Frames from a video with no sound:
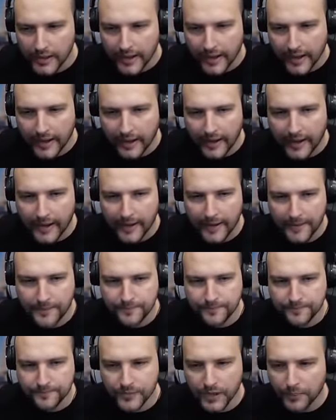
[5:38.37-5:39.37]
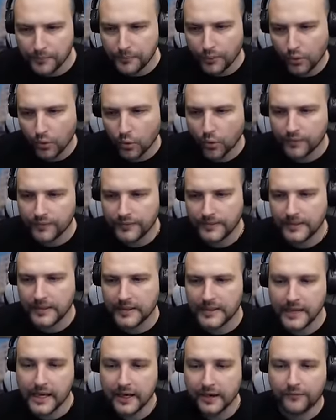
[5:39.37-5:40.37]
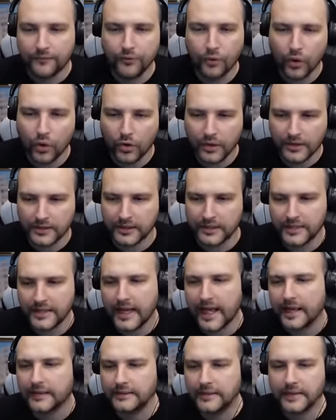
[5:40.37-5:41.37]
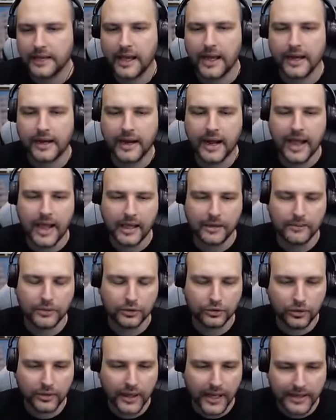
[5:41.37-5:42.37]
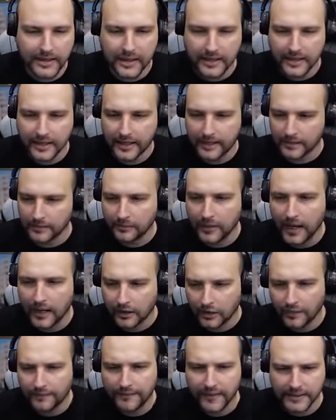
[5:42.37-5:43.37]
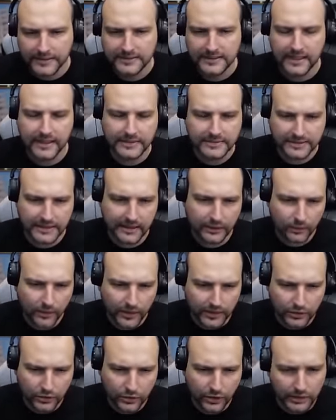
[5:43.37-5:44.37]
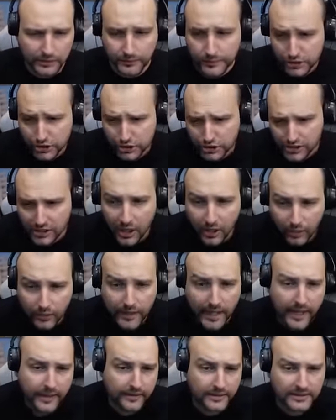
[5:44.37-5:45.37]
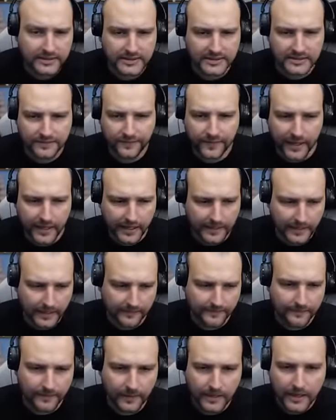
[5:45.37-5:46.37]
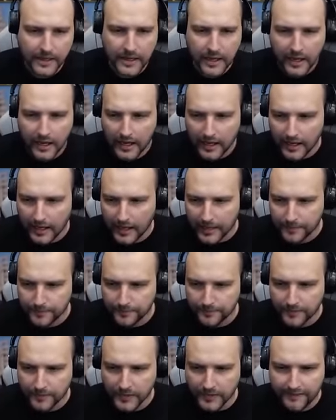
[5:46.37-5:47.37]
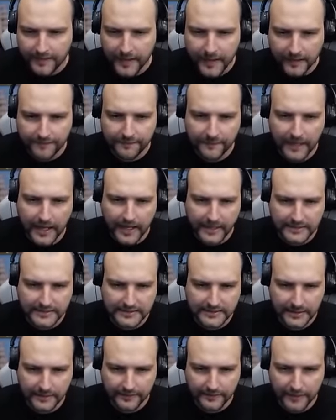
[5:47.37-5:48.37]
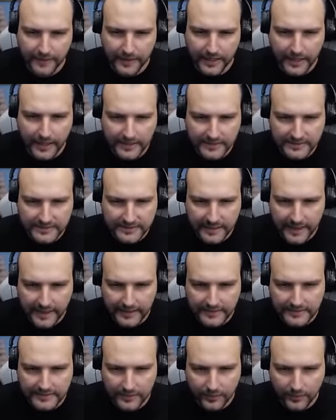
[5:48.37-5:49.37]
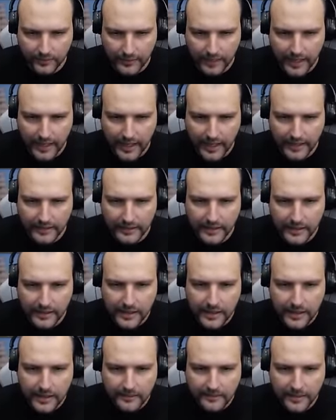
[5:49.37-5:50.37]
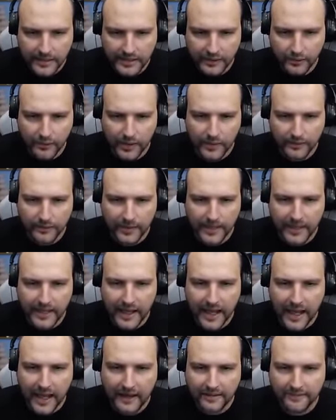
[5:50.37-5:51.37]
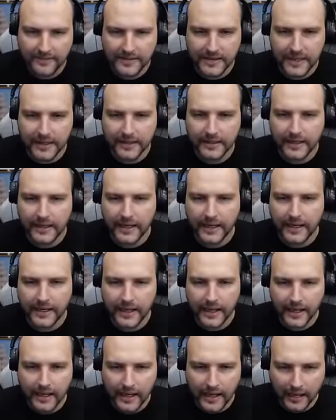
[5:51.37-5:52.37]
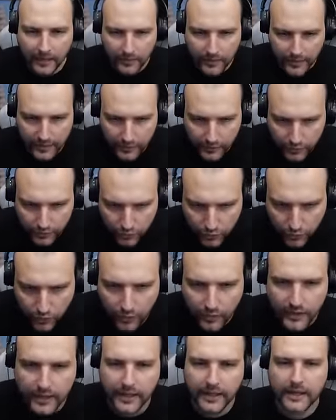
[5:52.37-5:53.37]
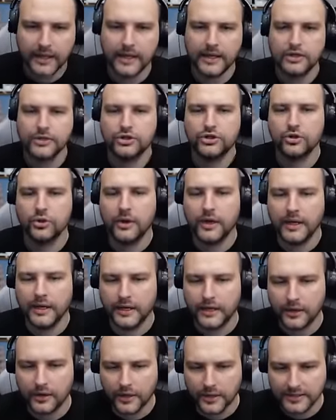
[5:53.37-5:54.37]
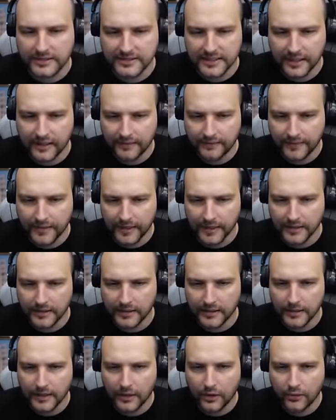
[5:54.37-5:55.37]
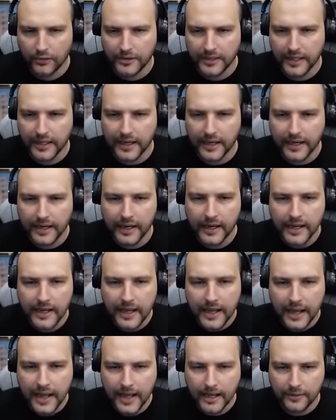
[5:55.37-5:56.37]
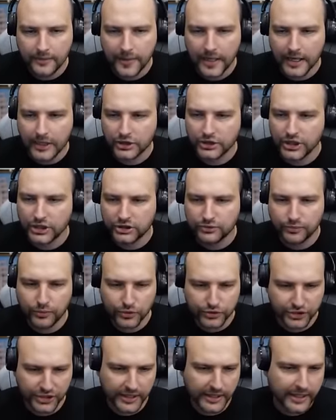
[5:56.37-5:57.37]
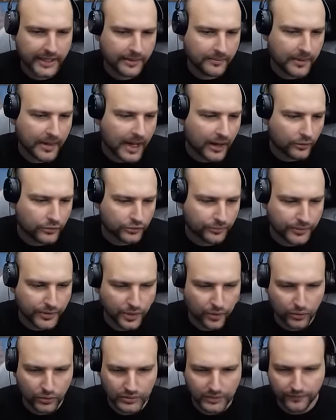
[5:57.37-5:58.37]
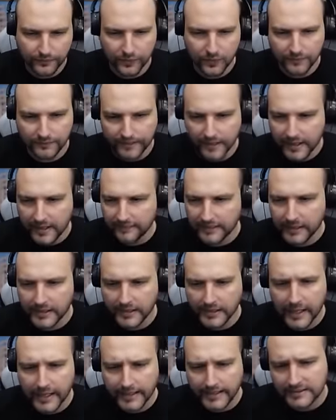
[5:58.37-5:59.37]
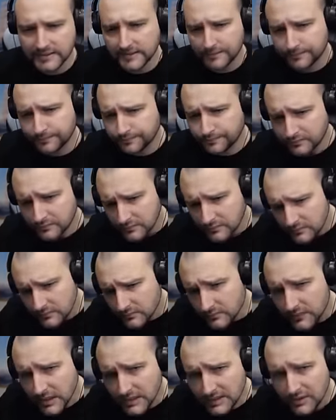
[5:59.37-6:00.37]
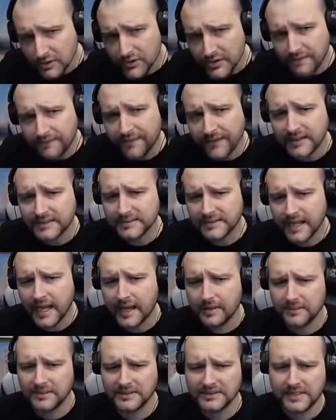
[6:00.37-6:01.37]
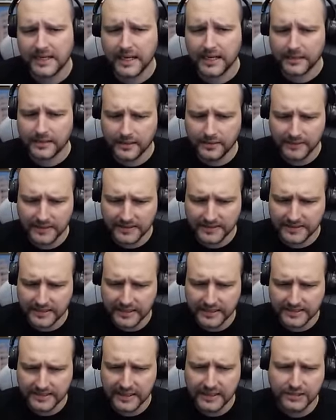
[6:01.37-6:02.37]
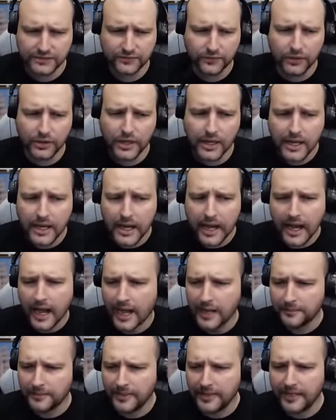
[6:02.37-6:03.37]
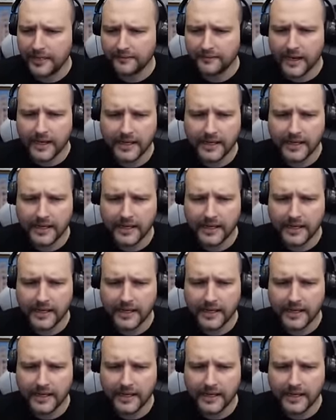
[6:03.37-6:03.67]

um, prove their worth that they are able to get the third mark of excellence and whatnot, which is okay, this is fair enough um, fear flex, if we can say so, right? Meanwhile, we have the Grilla, how are you doing? Enjoying yourself? Hello there. And we are just pushing him out. Beautiful, very, very nice. So the first game is relatively successful. I believe I